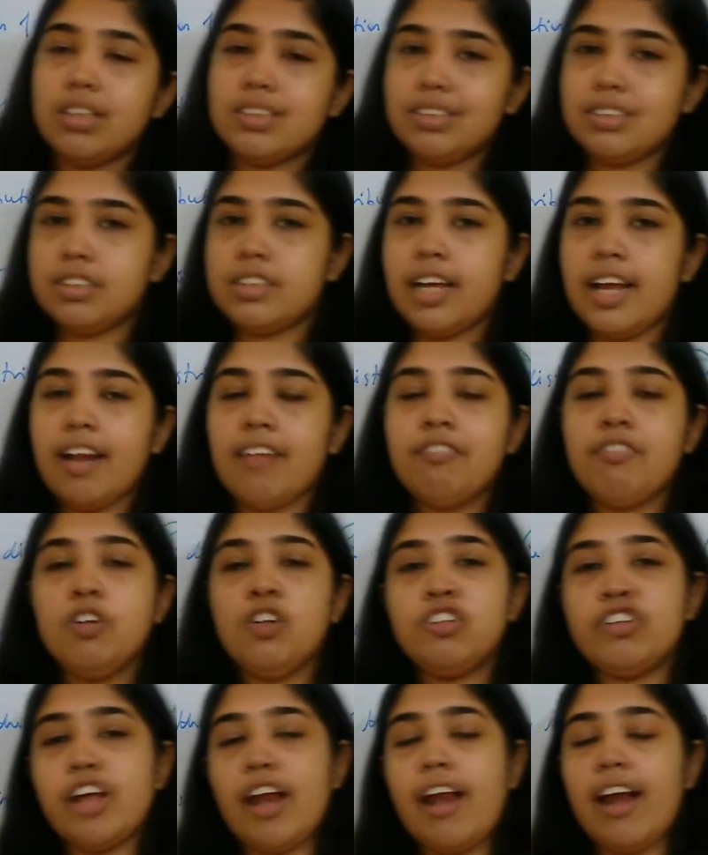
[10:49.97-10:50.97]
there are few
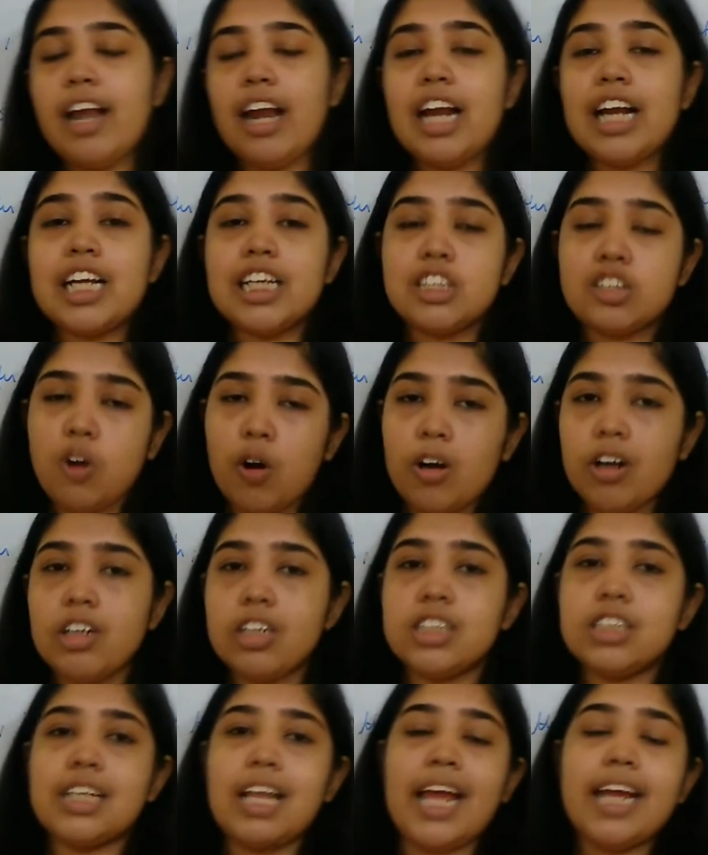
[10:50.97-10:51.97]
genetic disorders
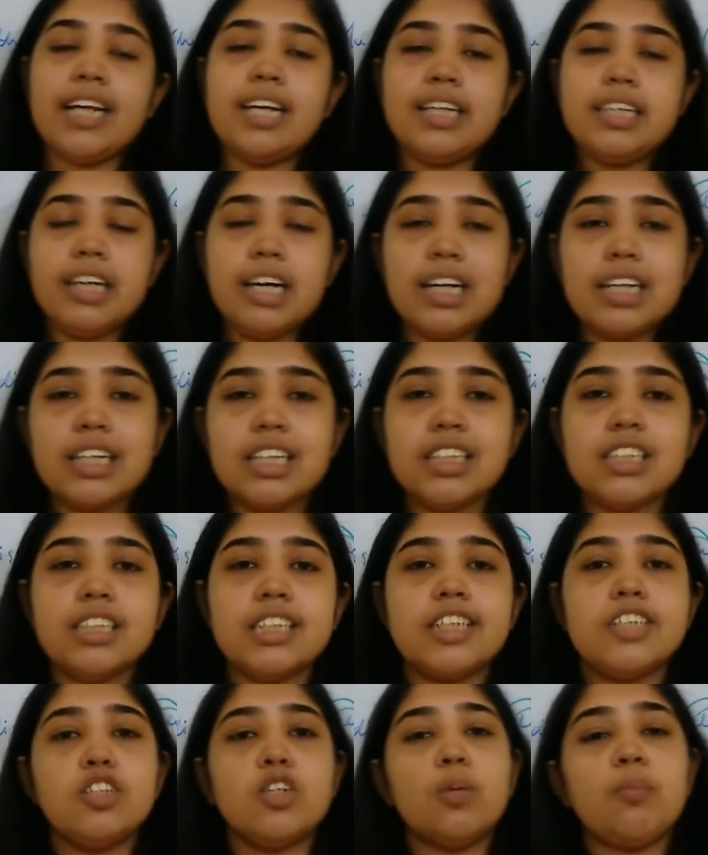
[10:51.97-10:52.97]
like the Turner syndrome,